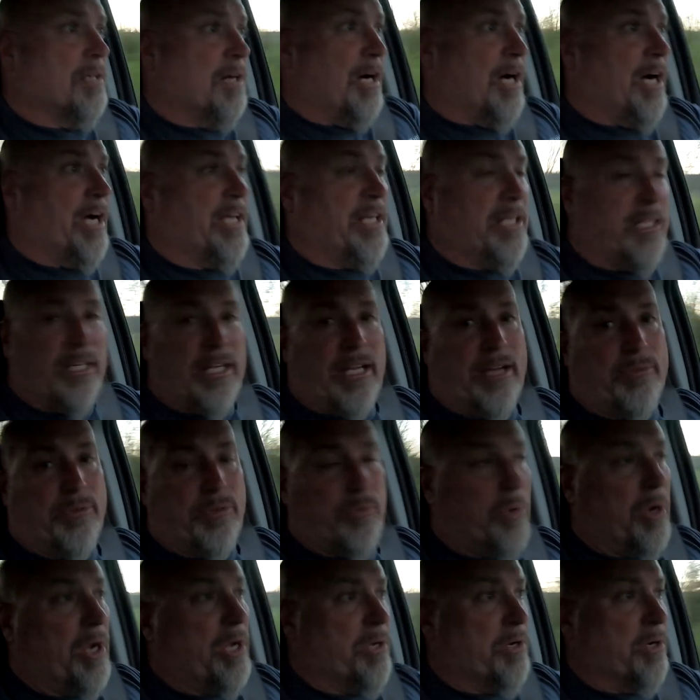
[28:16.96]
I didn't have the
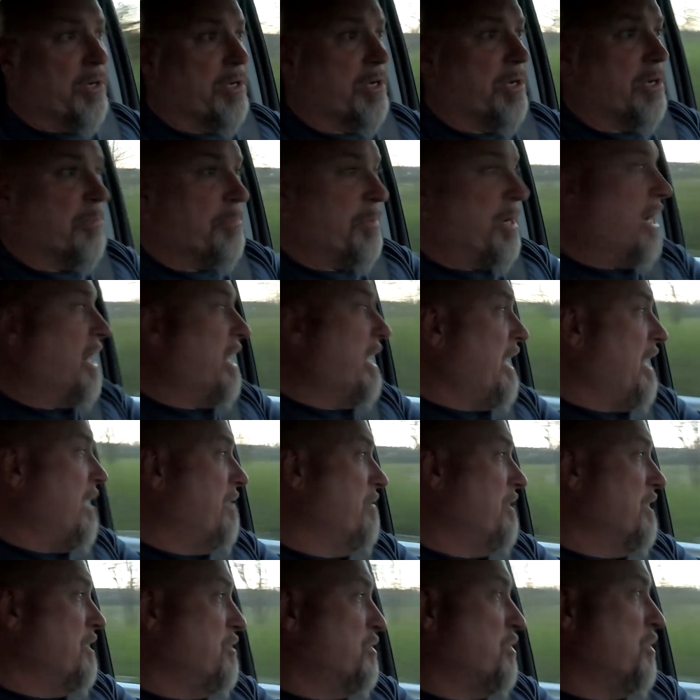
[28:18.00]
right hookup. I have
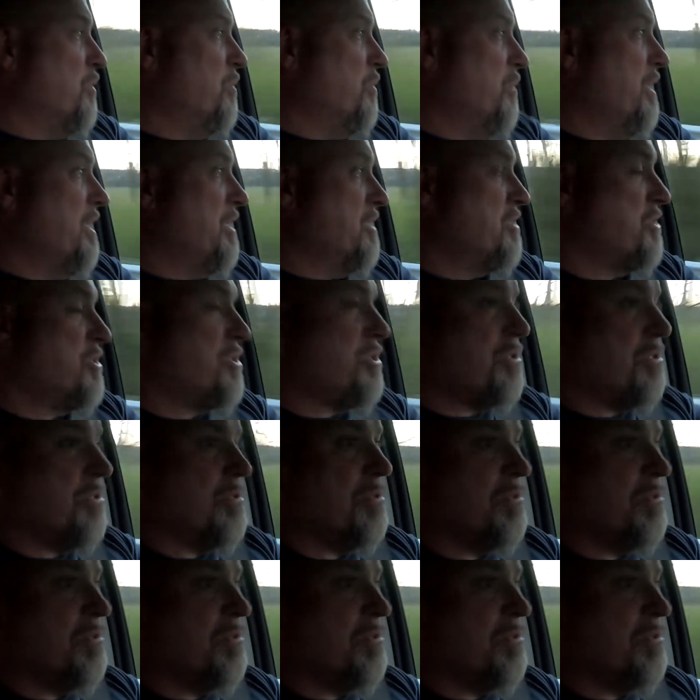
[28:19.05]
a two inch